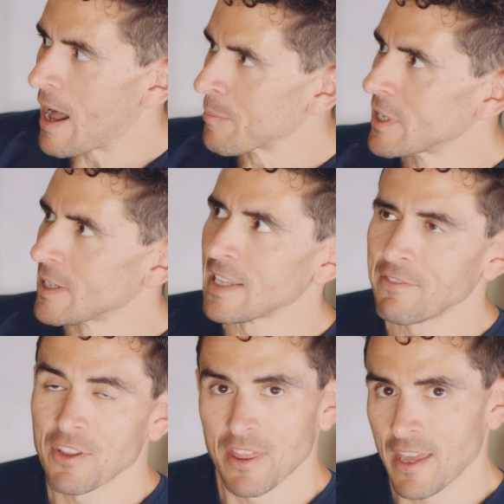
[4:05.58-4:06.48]
I'm going to leave
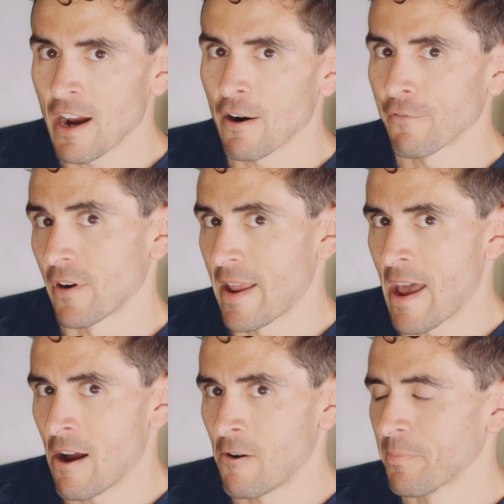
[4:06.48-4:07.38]
it there for
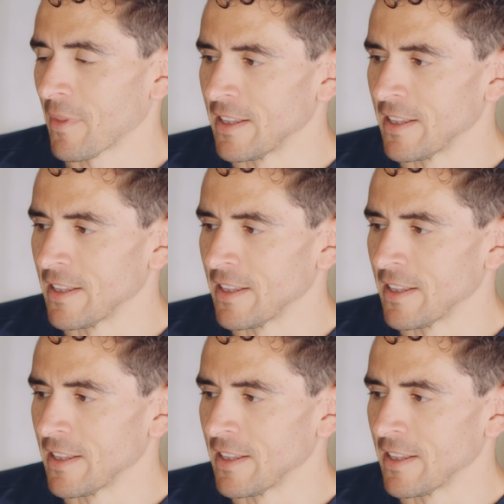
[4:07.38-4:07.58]
now